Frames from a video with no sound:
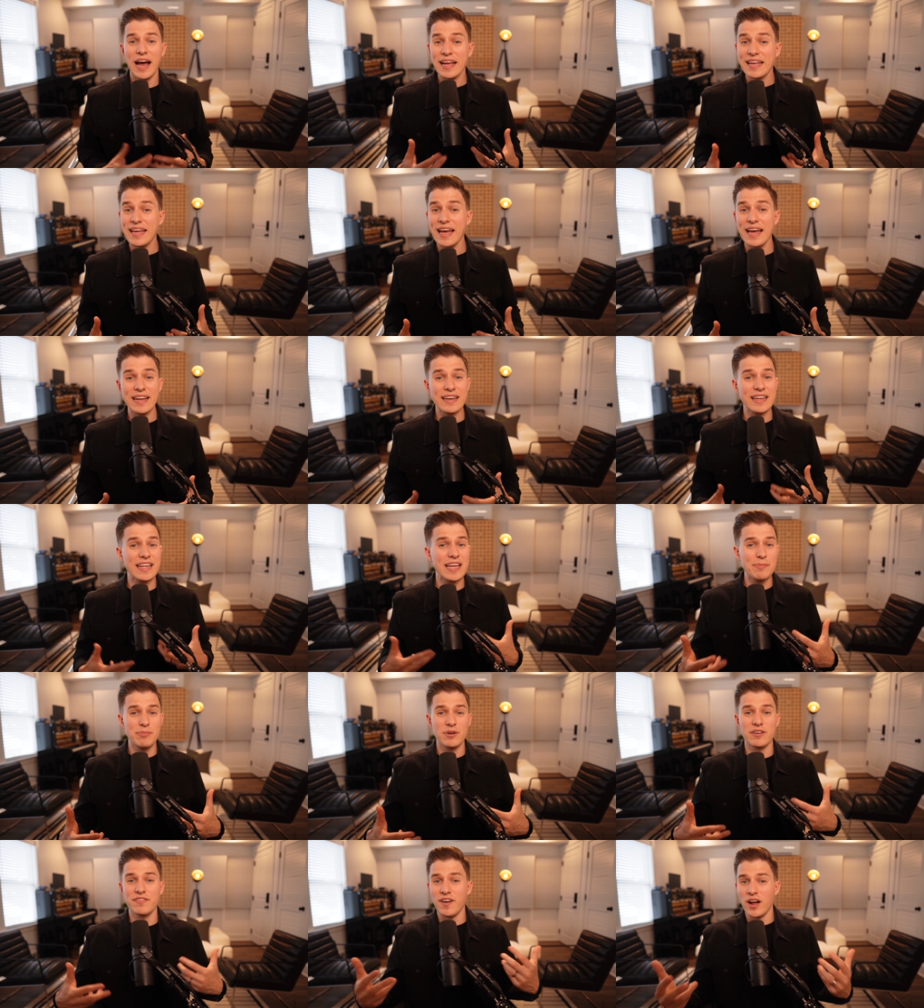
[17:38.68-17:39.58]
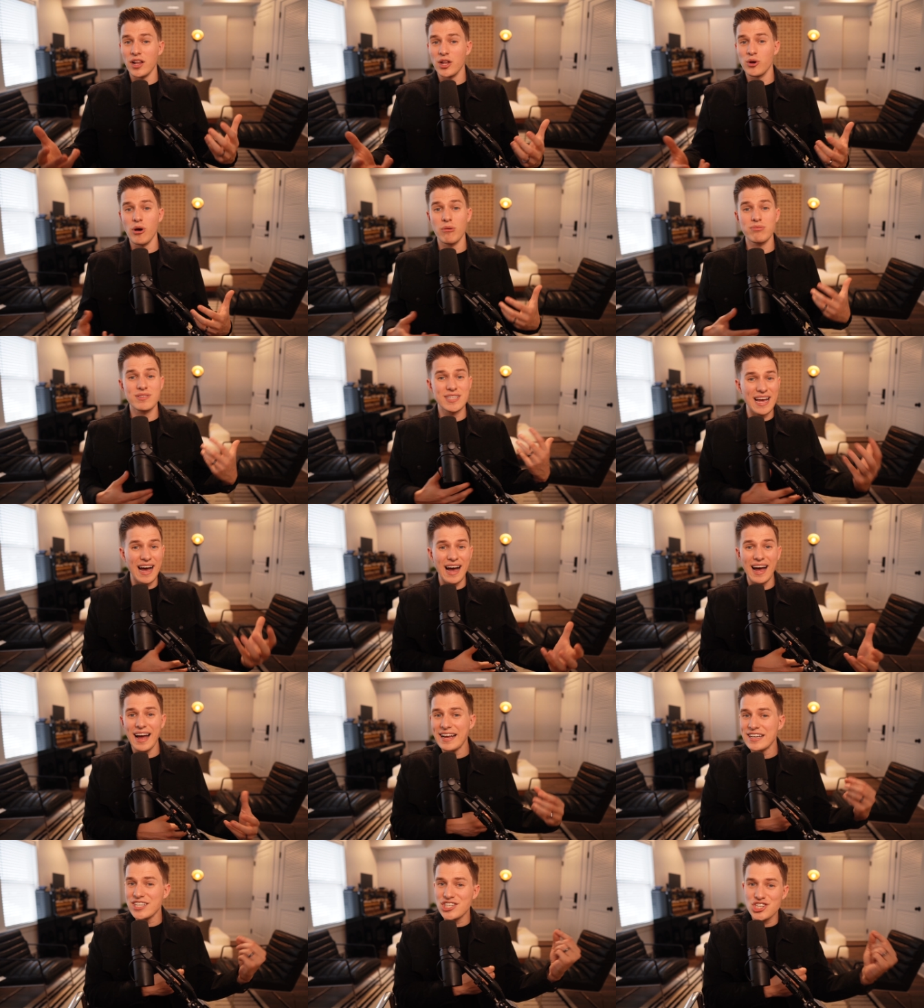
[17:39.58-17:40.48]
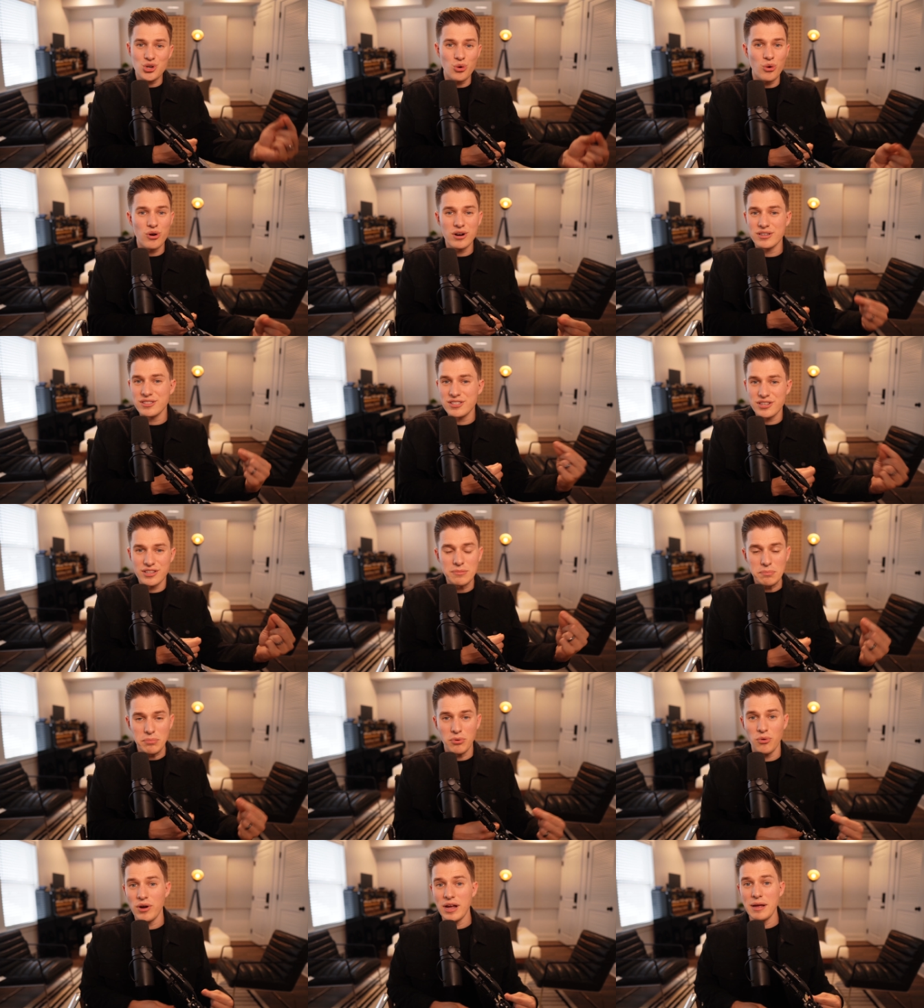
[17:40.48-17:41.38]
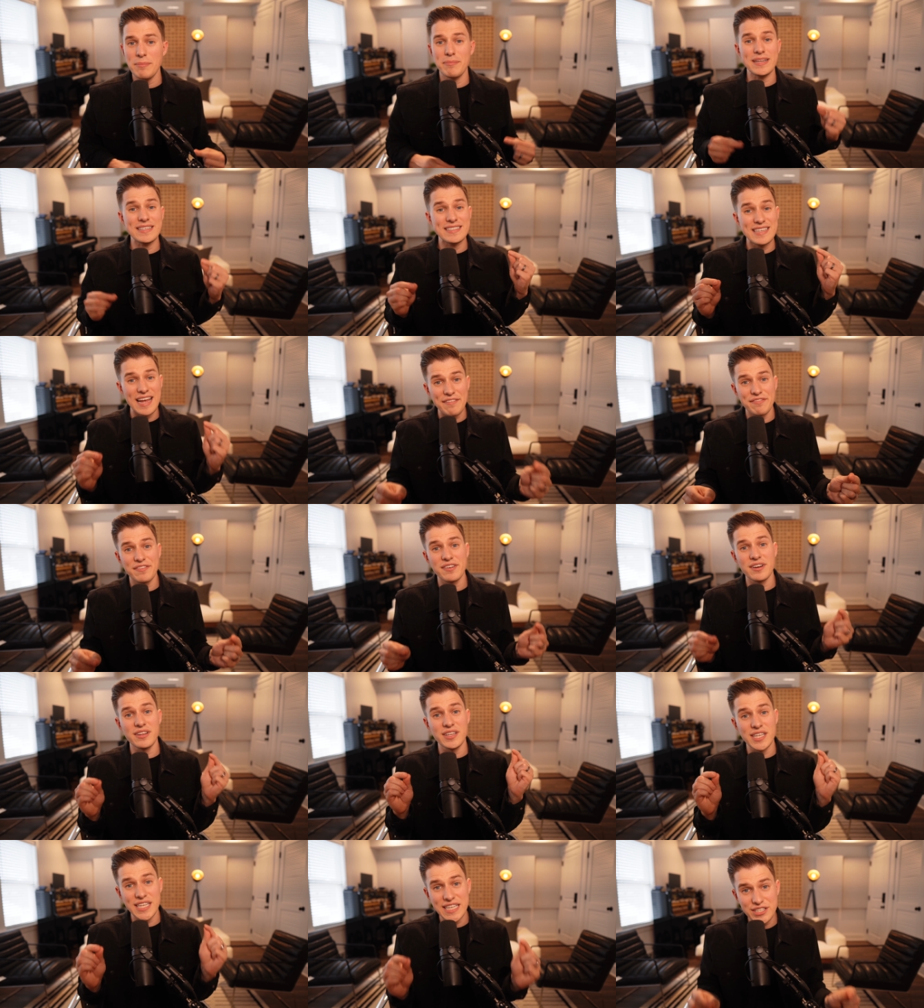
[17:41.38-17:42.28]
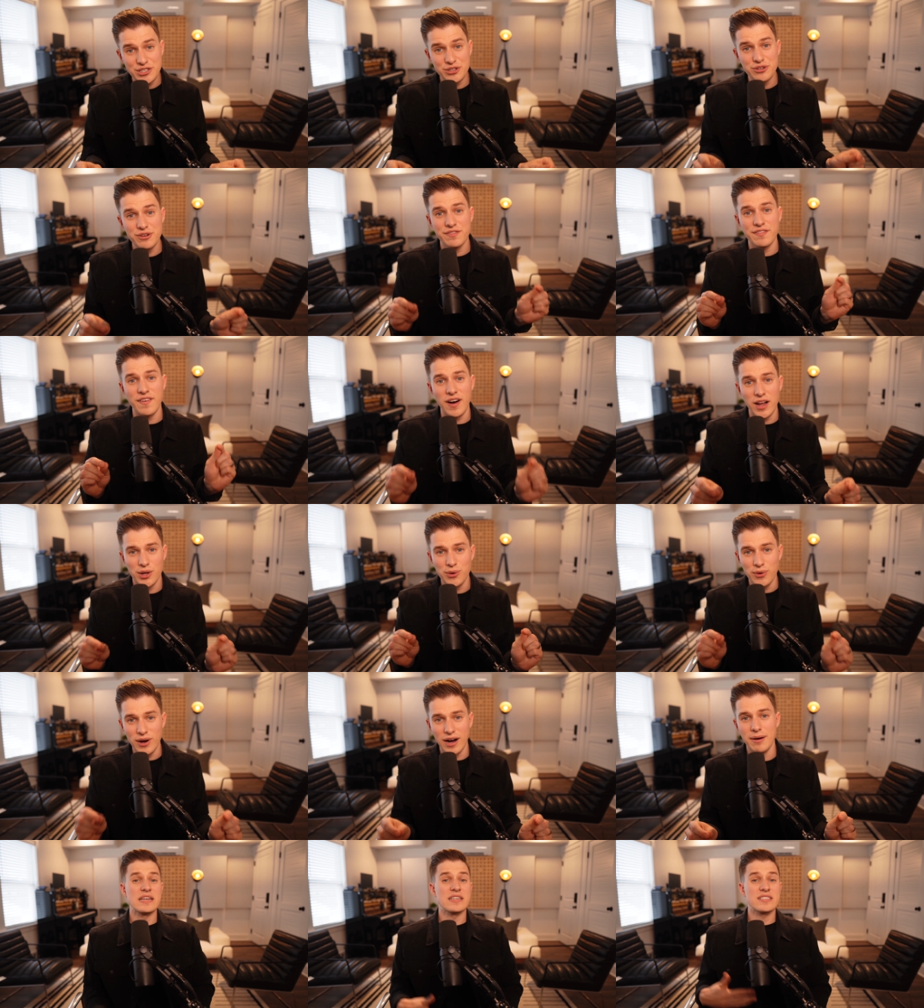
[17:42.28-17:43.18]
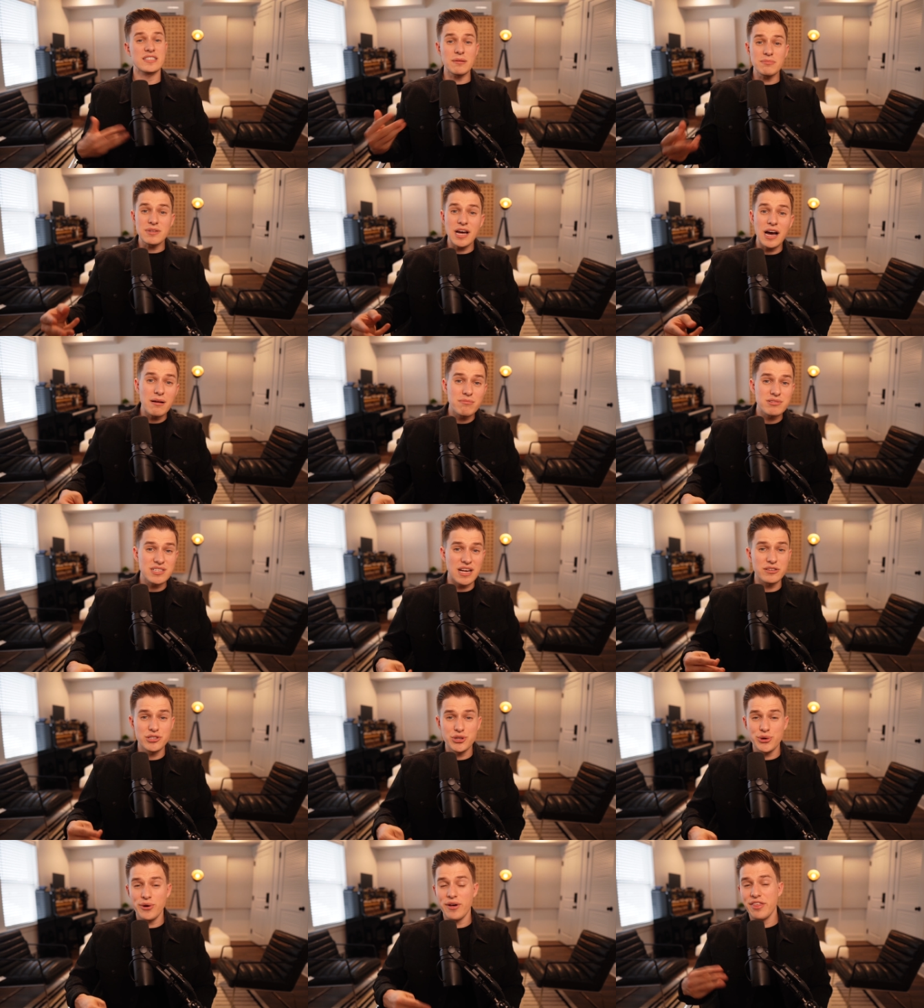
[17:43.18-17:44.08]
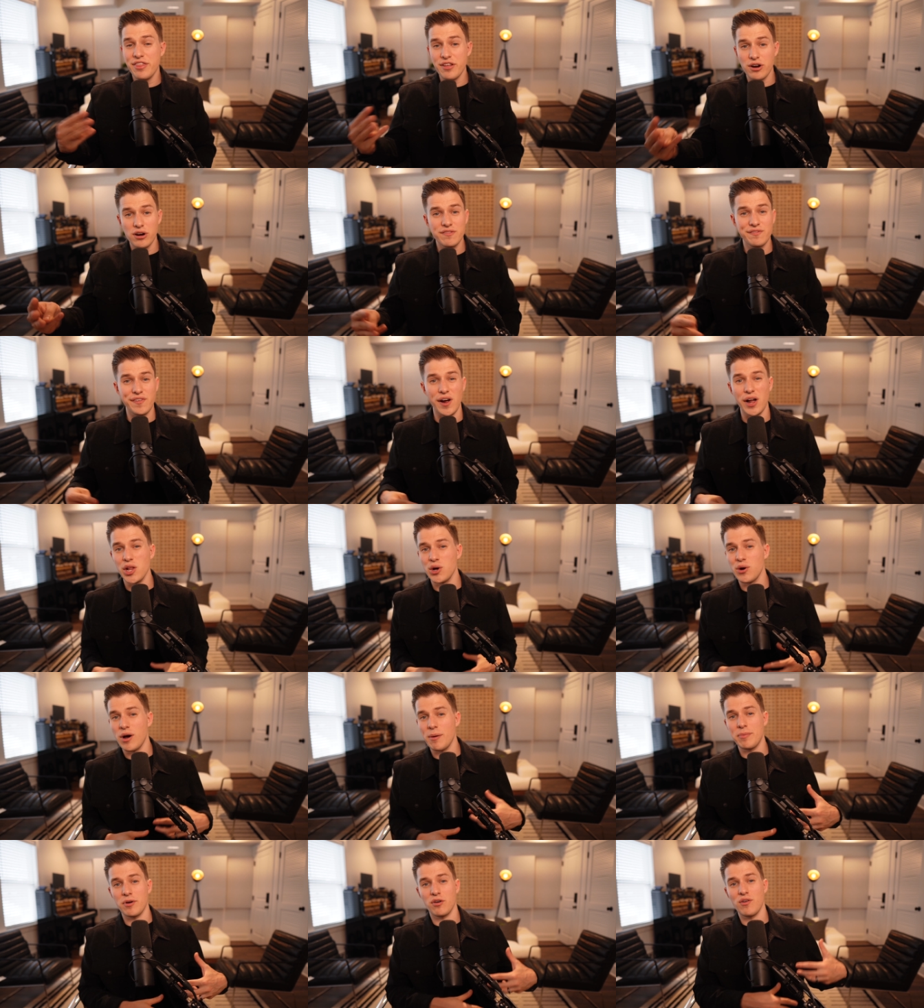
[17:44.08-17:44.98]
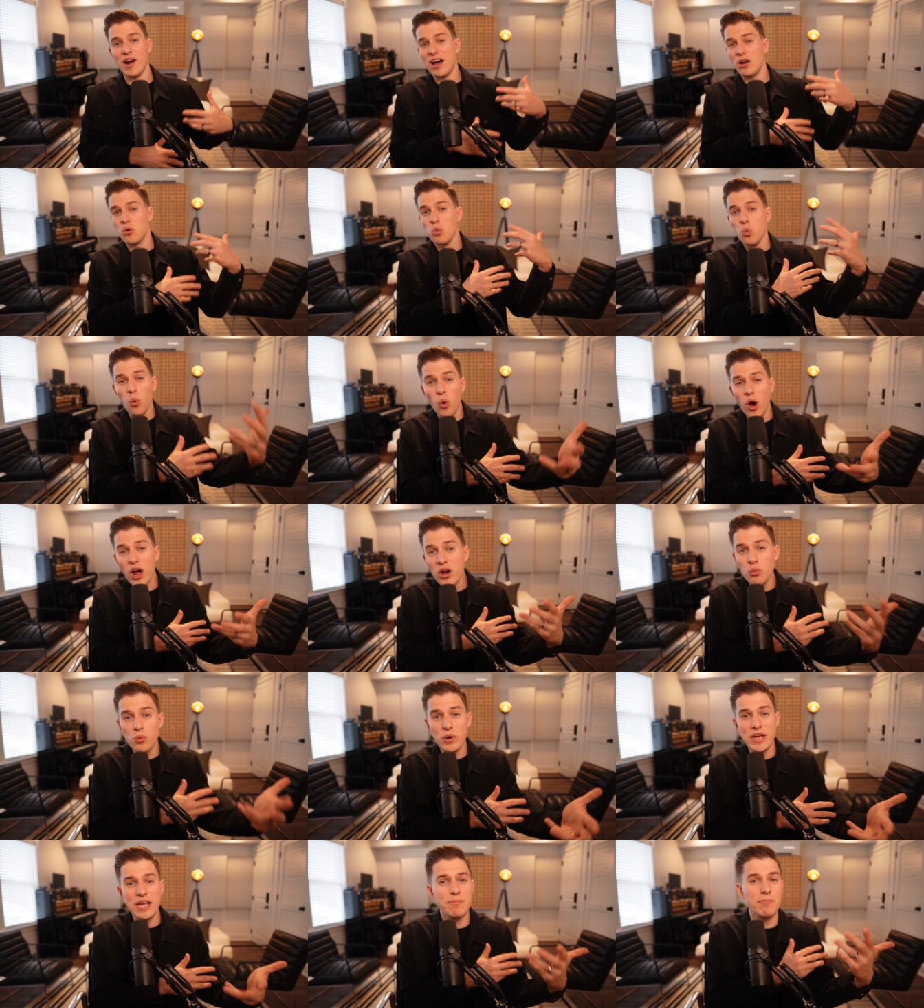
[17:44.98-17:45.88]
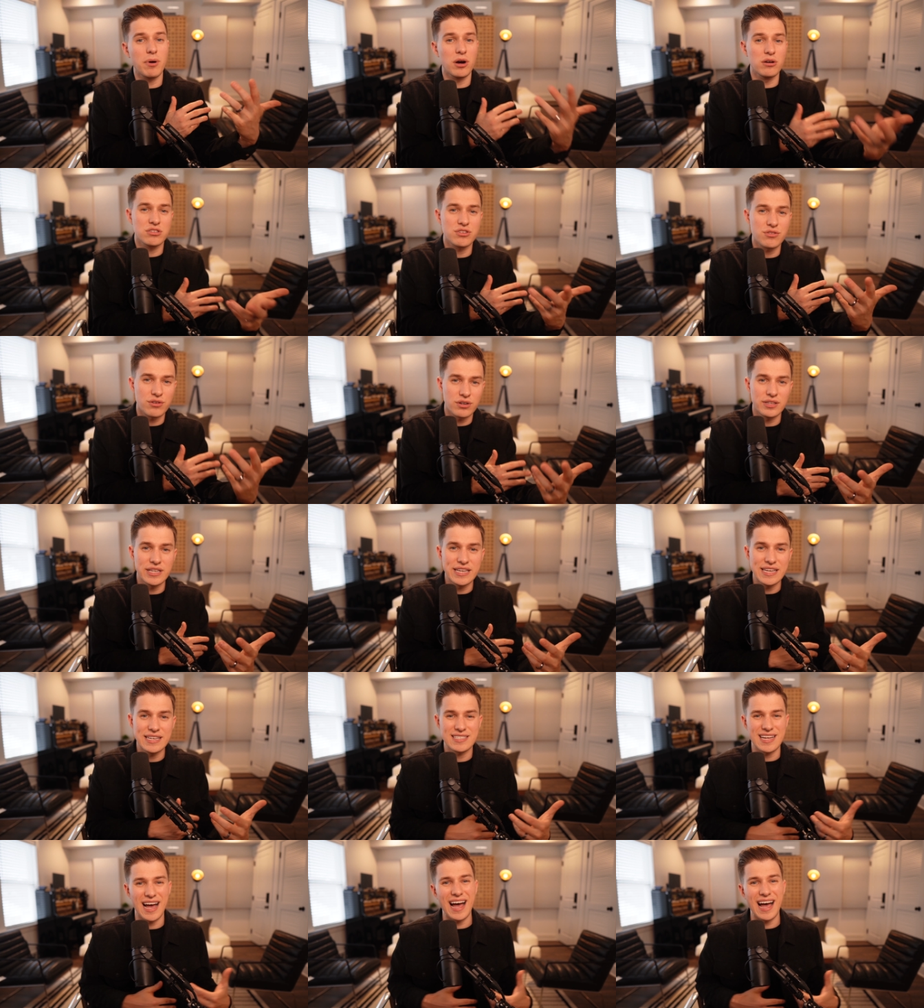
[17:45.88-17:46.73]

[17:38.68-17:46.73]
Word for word: Again, keep your follow-ups kind, short, and to the point, but definitely do follow up. Sometimes I'll do a third follow-up around 1 week post-release.